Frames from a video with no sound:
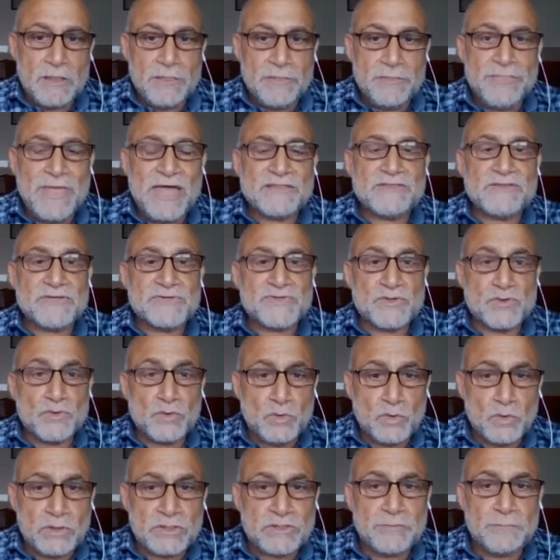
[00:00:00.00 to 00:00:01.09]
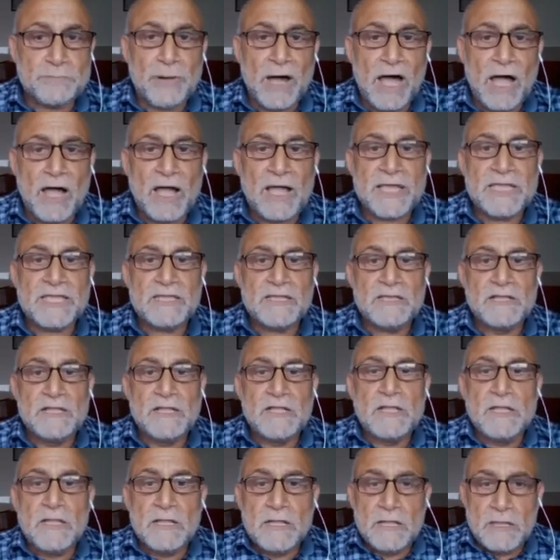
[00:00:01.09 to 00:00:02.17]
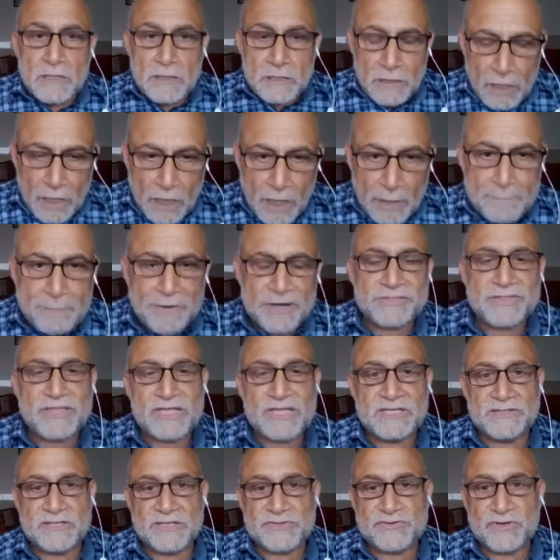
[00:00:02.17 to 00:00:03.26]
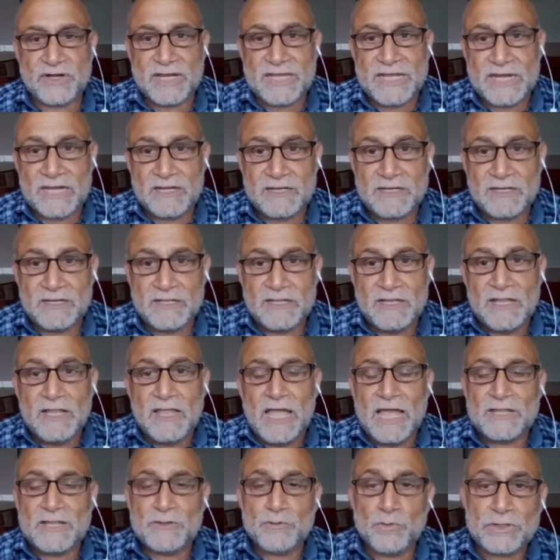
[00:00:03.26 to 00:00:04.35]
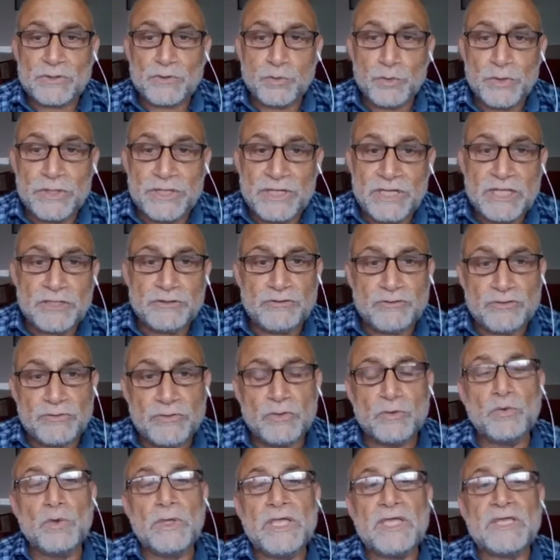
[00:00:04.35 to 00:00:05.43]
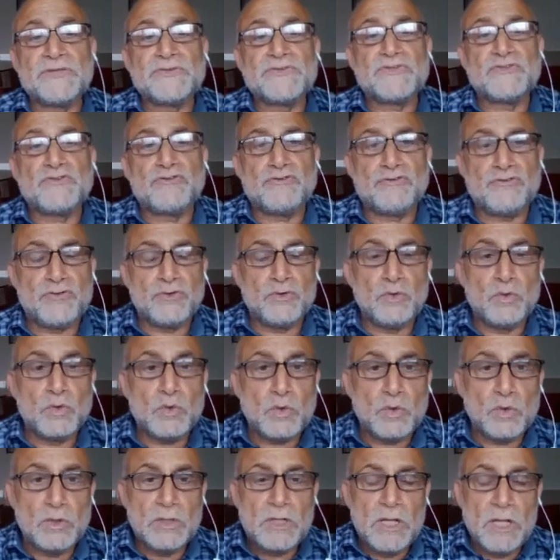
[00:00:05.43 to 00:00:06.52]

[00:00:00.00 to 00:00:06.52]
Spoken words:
that is ruled by apartheid Israel. And what we need to do is to